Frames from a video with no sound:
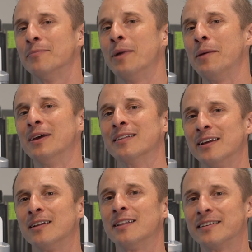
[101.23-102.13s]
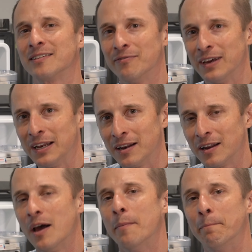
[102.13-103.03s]
it may be a little less convenient,
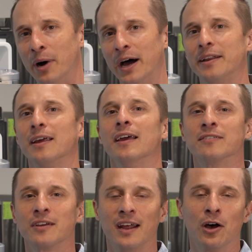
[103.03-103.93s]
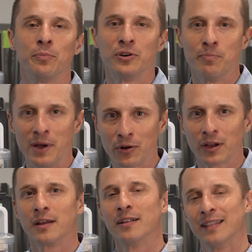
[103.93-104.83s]
but it's gonna help your milk
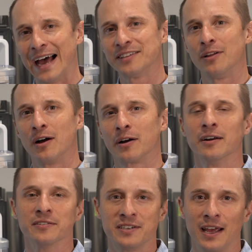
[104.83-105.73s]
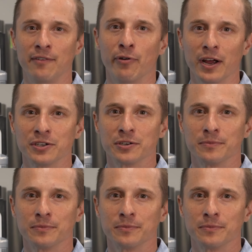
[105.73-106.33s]
last longer and stay fresh.